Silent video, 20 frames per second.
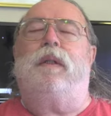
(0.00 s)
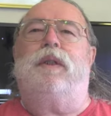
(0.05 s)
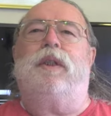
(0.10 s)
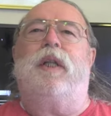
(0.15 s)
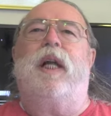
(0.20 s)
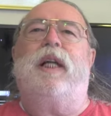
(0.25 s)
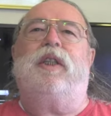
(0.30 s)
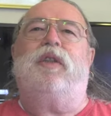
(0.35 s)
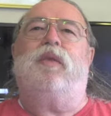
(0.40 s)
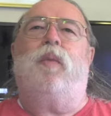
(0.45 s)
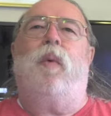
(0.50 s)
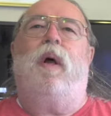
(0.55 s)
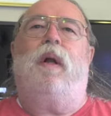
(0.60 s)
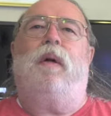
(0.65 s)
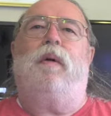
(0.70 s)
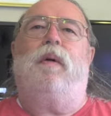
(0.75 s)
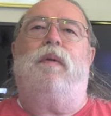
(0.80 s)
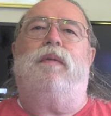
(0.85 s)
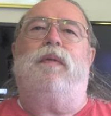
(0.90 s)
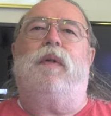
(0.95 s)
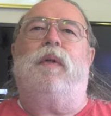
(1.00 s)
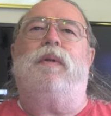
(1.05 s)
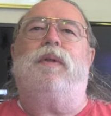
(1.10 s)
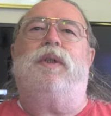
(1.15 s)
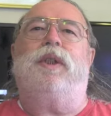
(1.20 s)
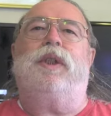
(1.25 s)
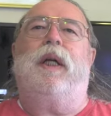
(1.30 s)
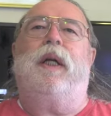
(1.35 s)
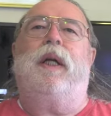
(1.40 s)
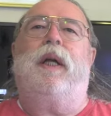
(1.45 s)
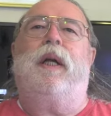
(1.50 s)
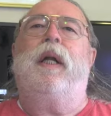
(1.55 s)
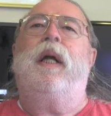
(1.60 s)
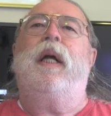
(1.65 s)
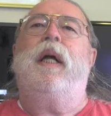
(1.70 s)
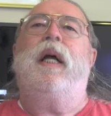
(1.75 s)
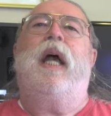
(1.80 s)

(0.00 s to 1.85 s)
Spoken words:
Snake Swallower of Cochin